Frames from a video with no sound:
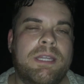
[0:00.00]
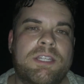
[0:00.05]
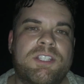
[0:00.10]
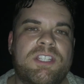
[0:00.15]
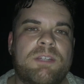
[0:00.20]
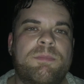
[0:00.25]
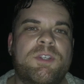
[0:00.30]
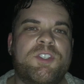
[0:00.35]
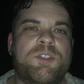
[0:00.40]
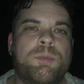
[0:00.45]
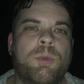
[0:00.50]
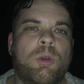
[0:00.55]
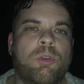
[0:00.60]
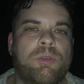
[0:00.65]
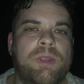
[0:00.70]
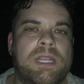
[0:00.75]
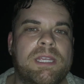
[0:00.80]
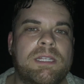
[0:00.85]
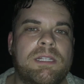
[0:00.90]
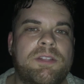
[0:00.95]
it's almost more
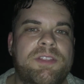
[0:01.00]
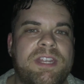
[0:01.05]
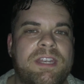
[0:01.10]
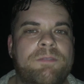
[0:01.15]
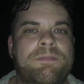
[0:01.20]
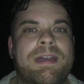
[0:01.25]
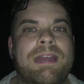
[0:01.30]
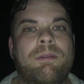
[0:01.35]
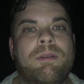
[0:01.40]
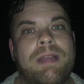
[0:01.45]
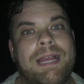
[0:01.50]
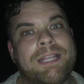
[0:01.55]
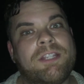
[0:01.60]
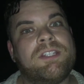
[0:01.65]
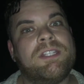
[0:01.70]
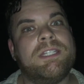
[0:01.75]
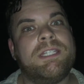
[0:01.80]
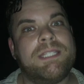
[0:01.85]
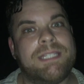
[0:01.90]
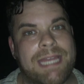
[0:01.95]
real than if I were
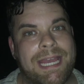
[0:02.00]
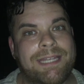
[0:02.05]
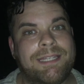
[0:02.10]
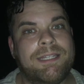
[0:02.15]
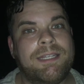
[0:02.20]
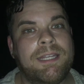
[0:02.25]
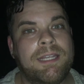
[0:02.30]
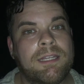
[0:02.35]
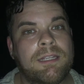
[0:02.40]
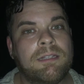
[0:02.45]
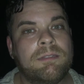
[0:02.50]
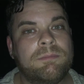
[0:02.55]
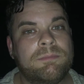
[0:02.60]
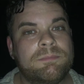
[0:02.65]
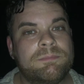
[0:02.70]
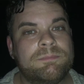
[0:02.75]
actually standing here.